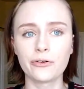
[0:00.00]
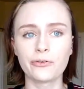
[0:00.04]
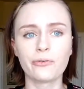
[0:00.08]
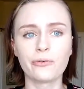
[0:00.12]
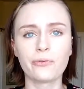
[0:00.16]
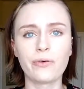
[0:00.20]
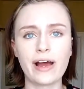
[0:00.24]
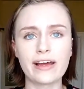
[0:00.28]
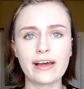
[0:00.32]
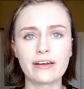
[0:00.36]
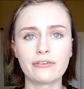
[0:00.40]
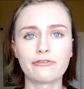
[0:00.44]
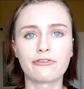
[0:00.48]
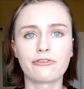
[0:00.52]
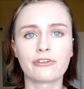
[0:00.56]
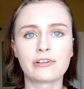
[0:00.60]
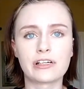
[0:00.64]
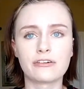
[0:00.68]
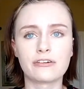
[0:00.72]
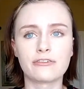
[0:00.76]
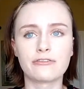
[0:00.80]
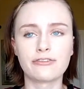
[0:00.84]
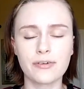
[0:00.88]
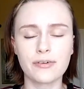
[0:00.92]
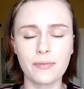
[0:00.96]
right in front
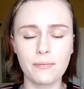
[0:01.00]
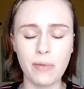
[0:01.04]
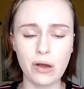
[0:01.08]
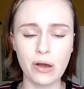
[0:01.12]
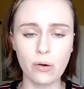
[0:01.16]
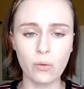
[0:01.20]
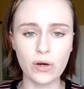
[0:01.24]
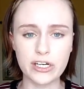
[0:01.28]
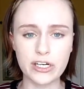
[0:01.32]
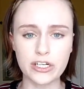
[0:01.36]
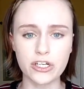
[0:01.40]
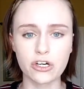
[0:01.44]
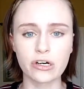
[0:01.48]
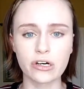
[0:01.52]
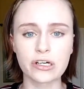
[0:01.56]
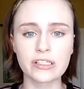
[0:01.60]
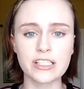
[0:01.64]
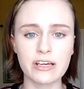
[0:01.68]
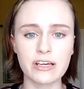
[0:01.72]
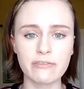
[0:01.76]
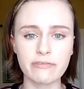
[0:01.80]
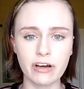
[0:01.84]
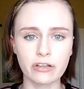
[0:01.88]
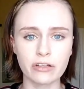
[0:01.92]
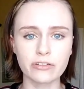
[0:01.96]
of my window because
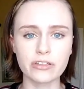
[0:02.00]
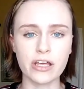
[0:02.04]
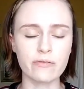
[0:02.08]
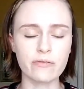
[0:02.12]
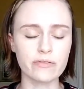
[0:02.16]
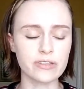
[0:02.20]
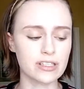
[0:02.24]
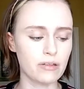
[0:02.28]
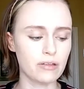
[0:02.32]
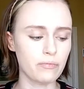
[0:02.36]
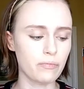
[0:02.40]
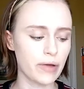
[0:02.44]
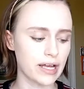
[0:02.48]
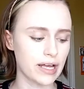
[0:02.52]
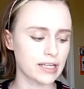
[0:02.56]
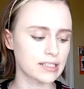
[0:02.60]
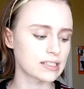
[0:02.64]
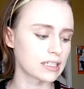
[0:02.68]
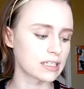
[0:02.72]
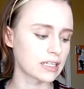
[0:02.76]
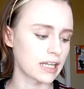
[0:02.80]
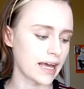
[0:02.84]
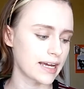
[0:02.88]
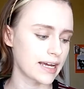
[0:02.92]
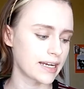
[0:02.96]
I felt that was the
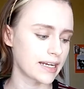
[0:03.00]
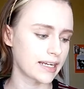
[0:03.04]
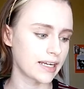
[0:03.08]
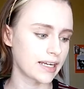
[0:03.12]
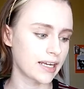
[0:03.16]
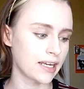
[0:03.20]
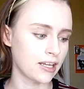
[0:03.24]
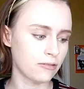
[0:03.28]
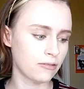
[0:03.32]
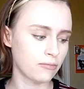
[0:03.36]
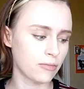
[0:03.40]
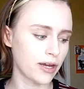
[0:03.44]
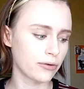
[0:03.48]
best lighting in